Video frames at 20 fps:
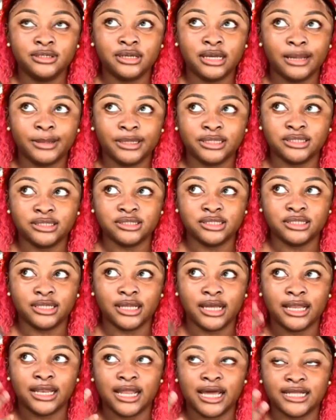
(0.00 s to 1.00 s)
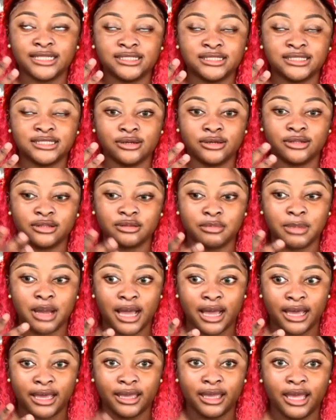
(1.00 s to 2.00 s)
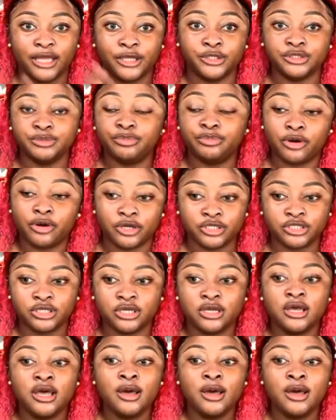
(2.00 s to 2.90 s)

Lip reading: how am I gonna say, a lighting under my eye, I use brush.